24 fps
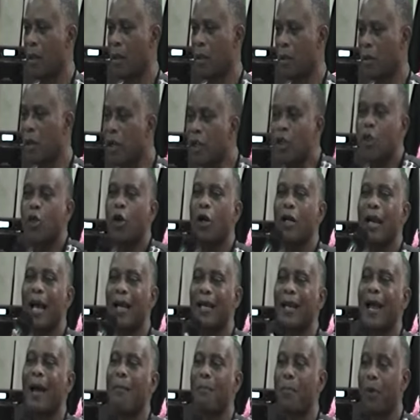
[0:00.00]
to ensure that
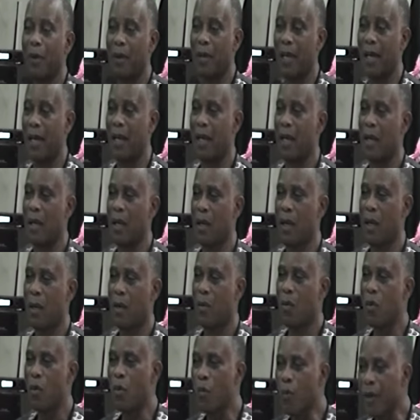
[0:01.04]
that brother
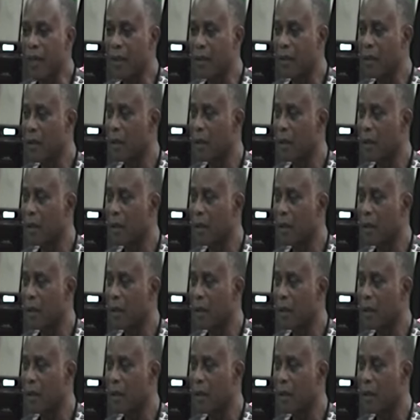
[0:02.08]
would win.